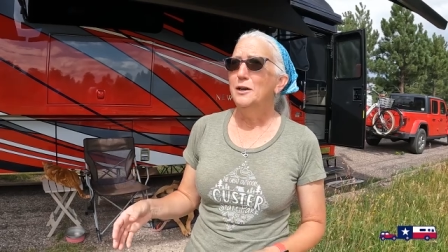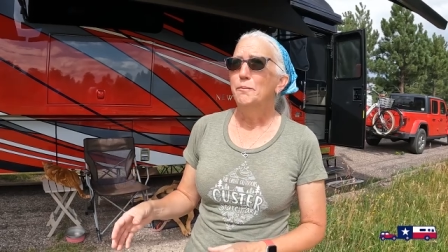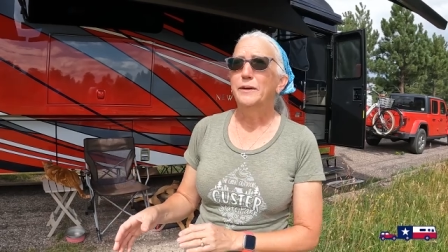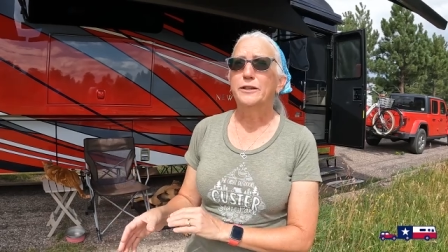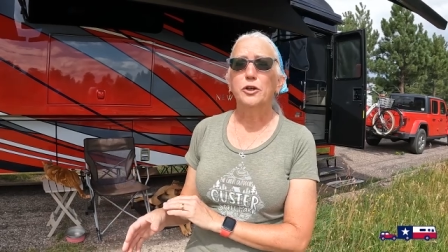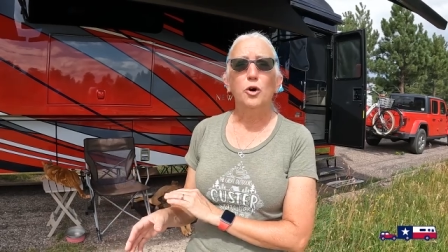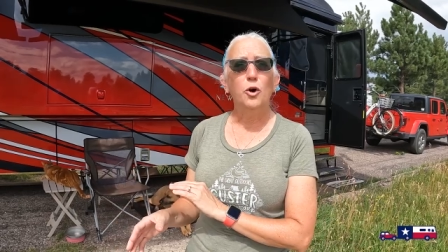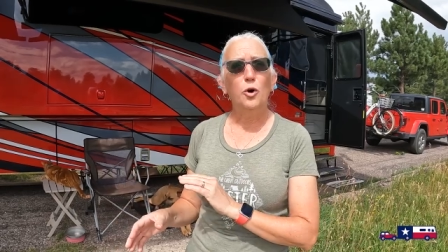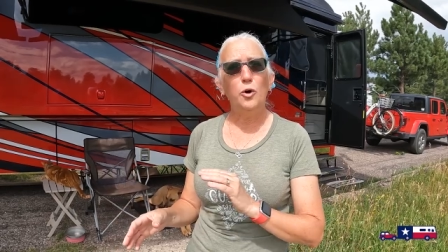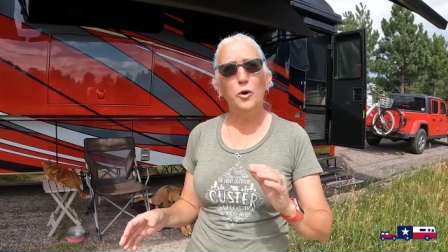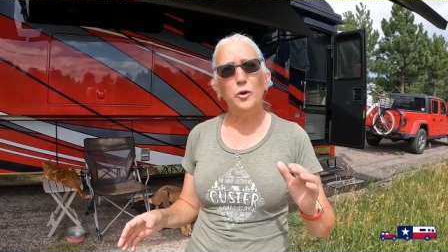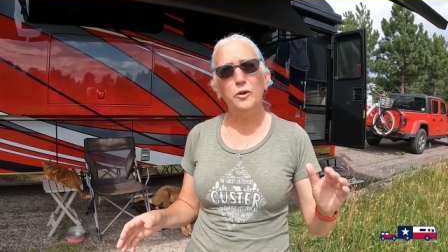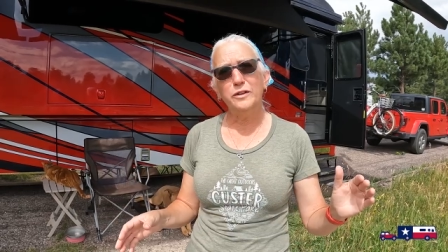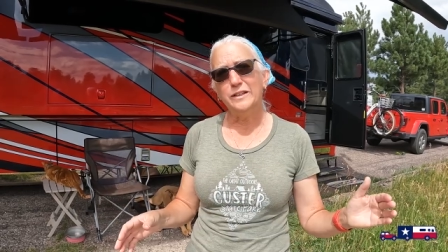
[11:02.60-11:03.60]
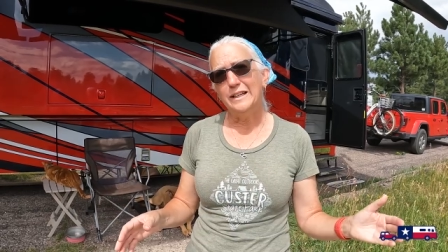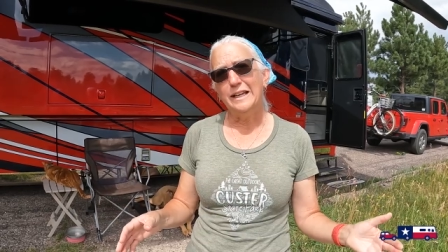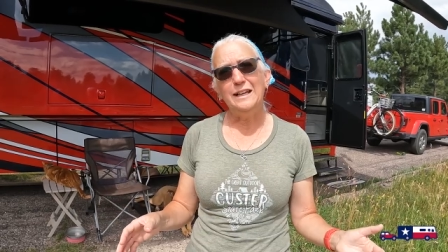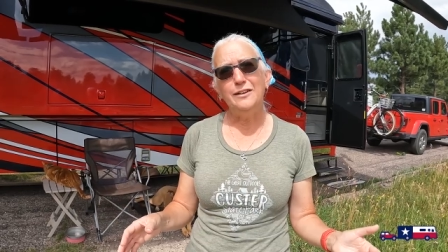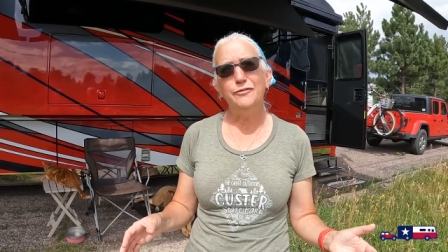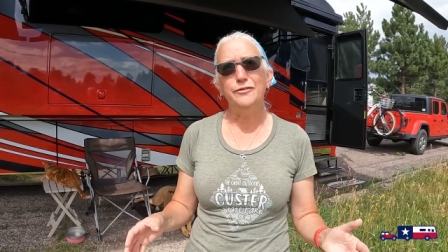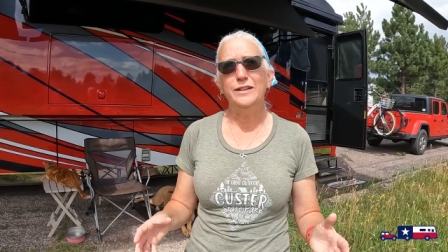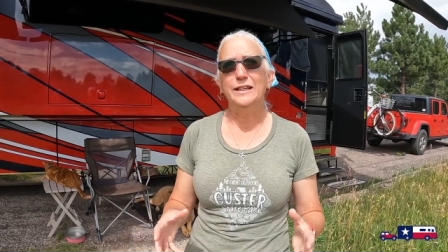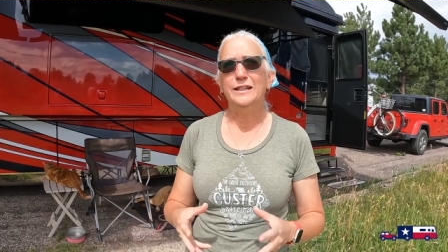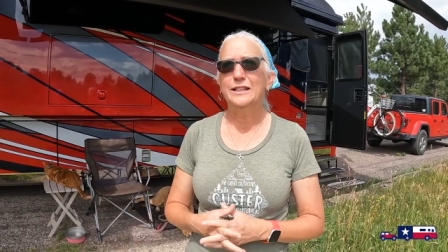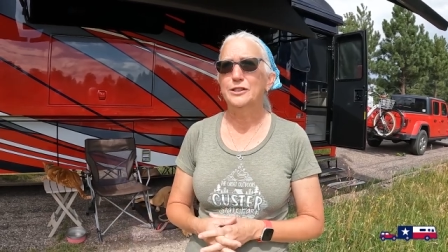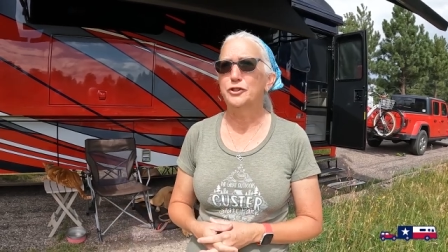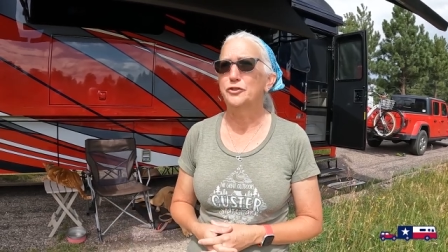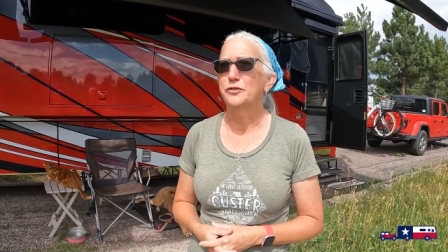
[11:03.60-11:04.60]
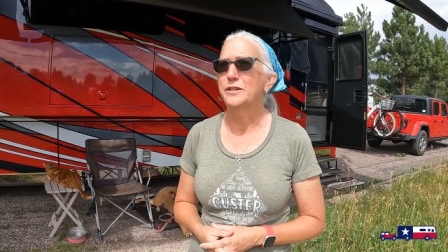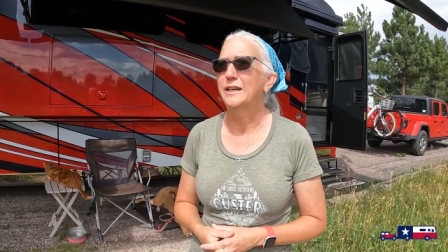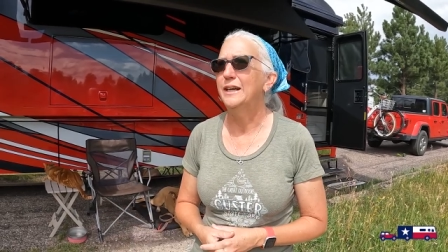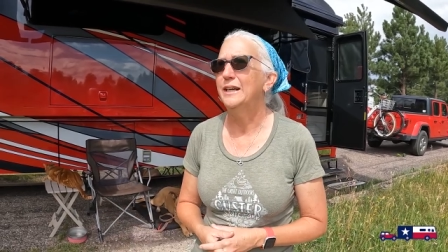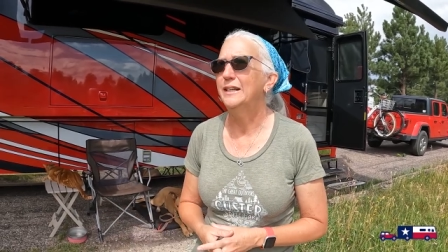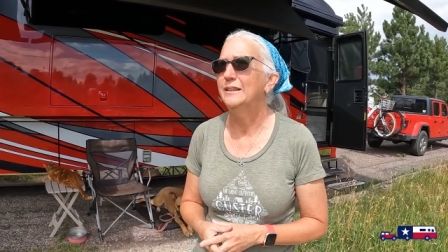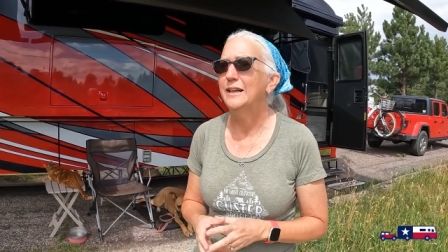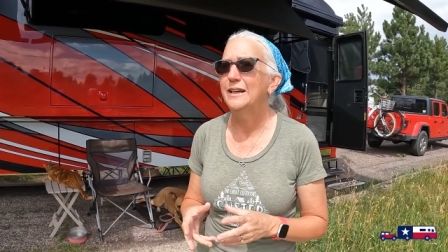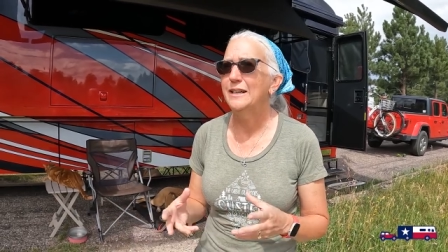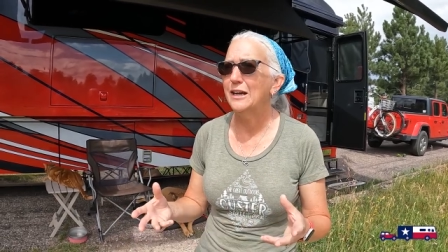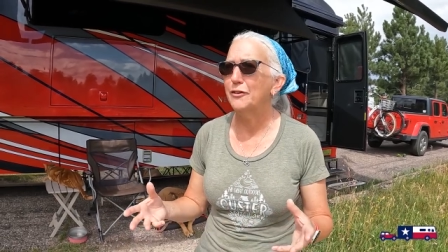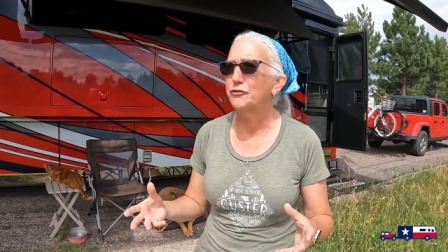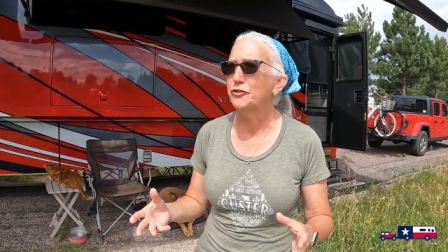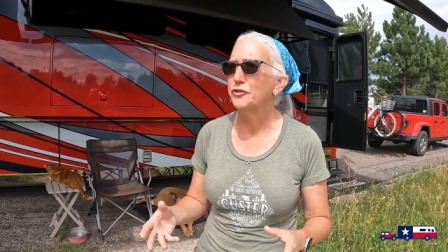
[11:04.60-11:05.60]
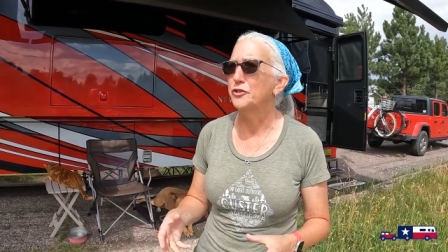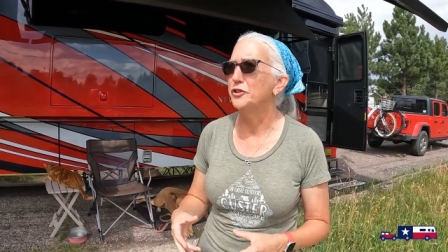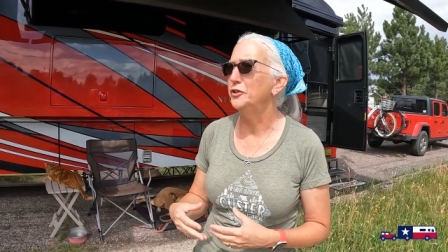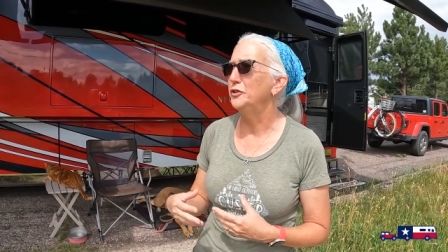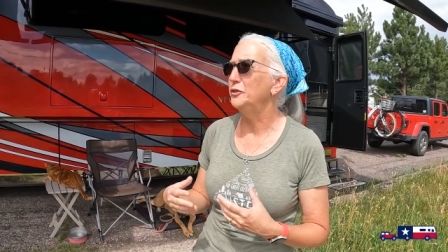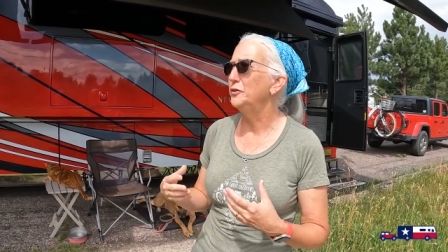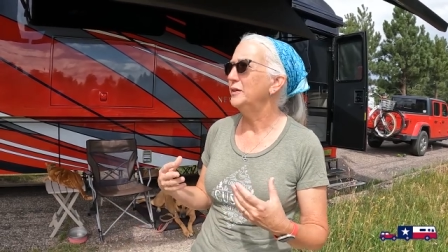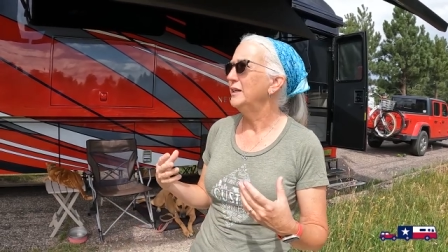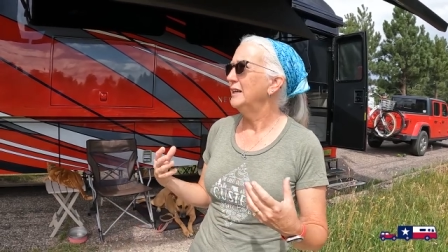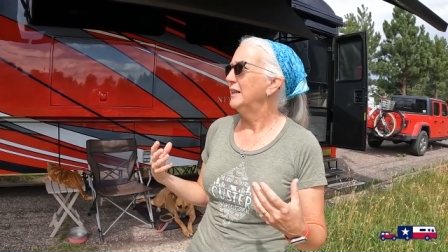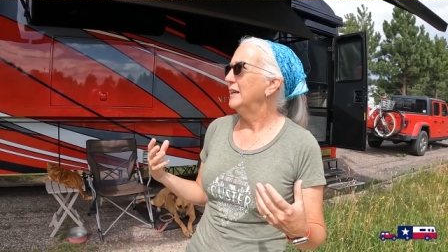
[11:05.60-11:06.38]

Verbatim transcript: But the whole evening yesterday, late afternoon,